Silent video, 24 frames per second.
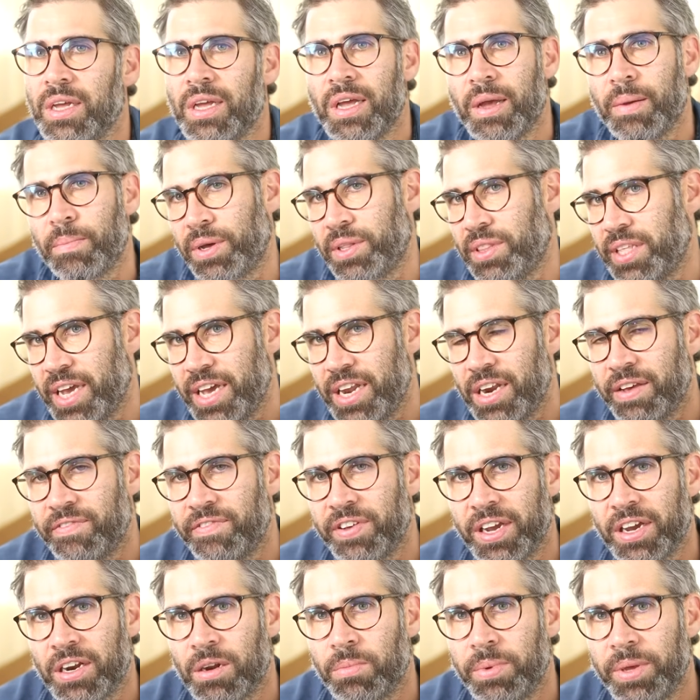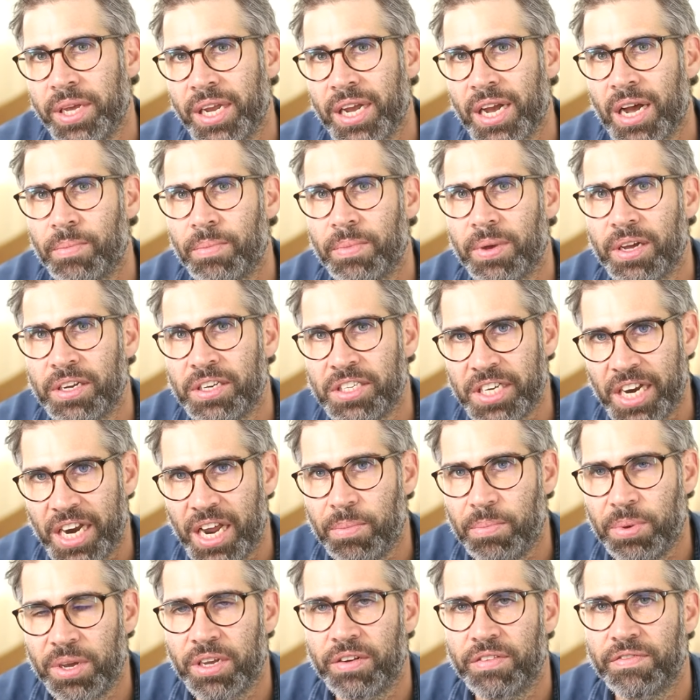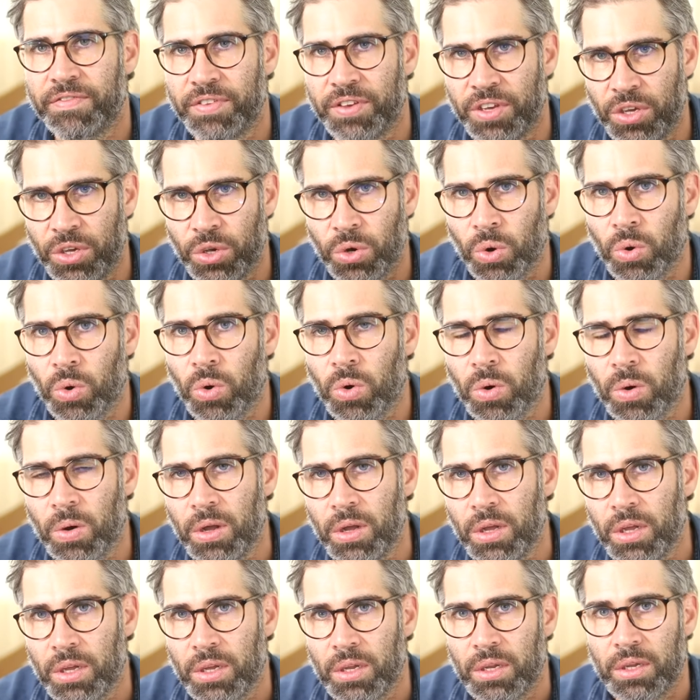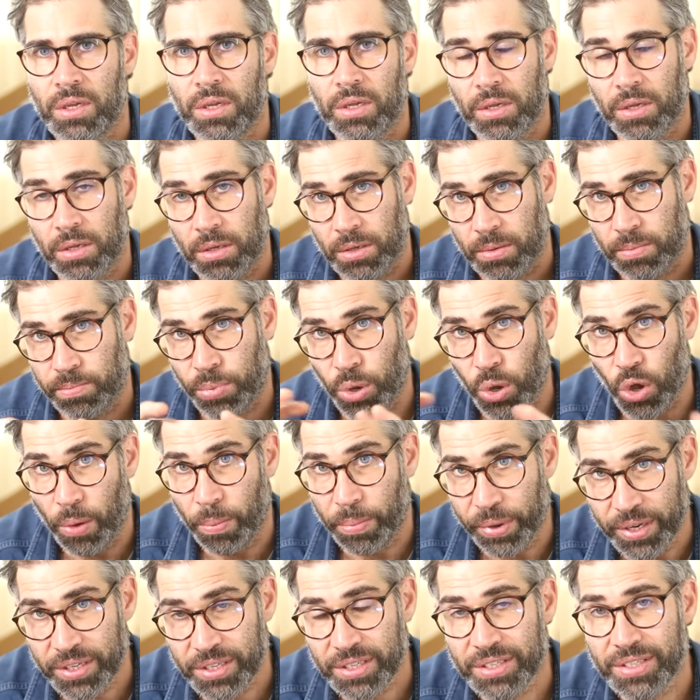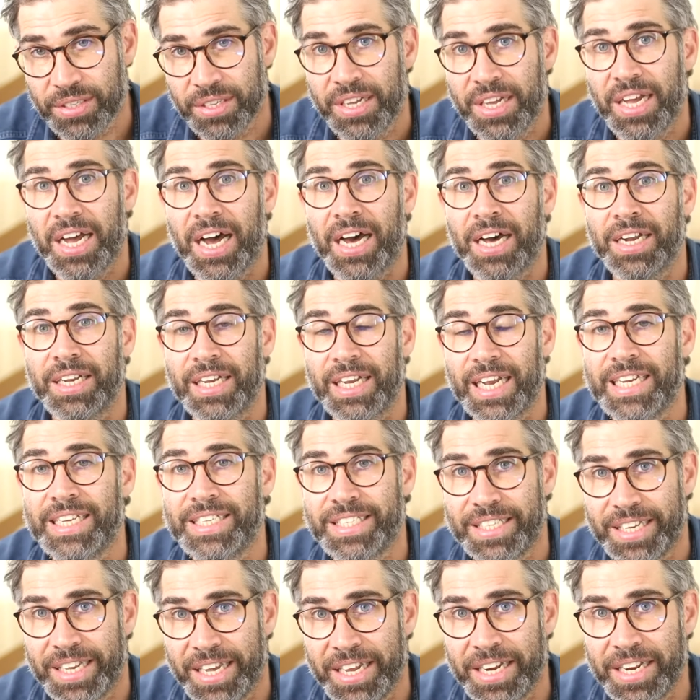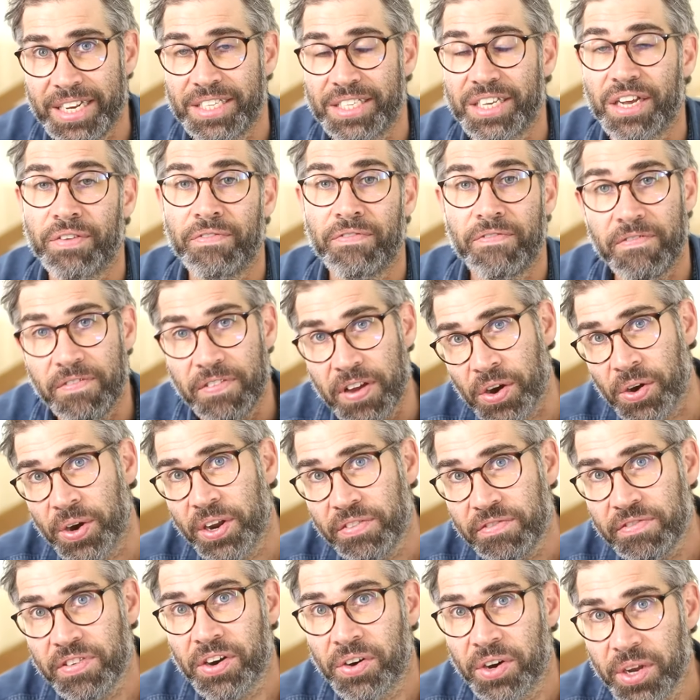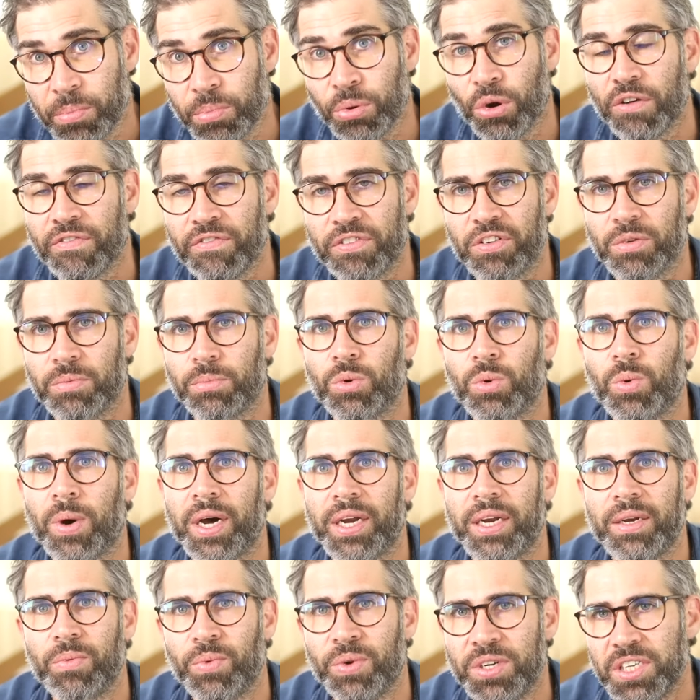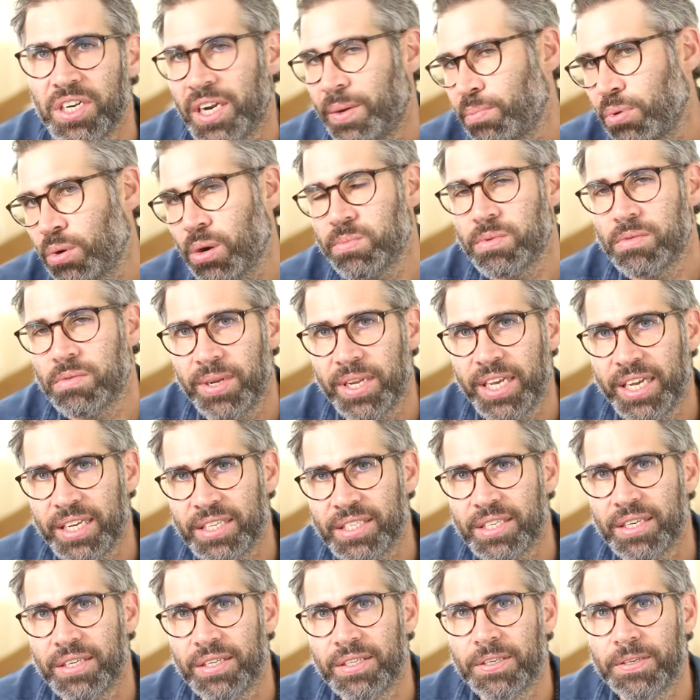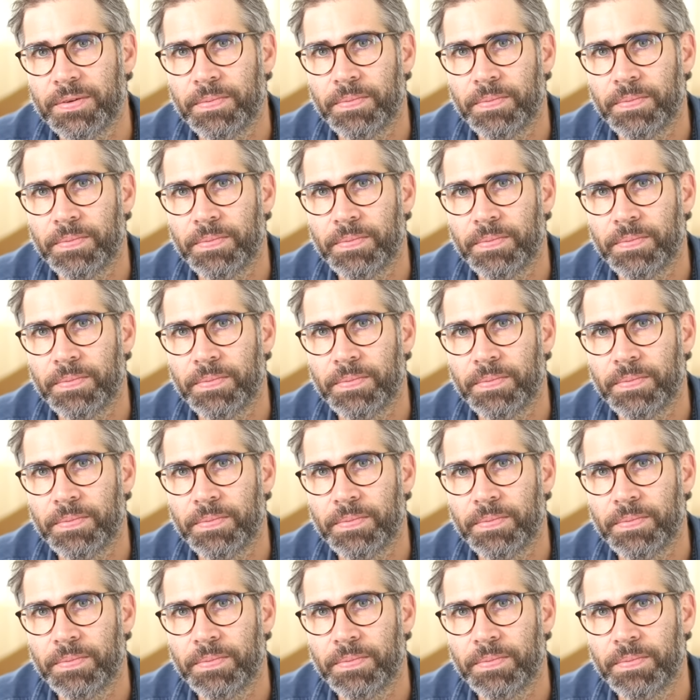but they're never going to become a champion for your purpose unless it is a very, very profitable one, which it probably isn't.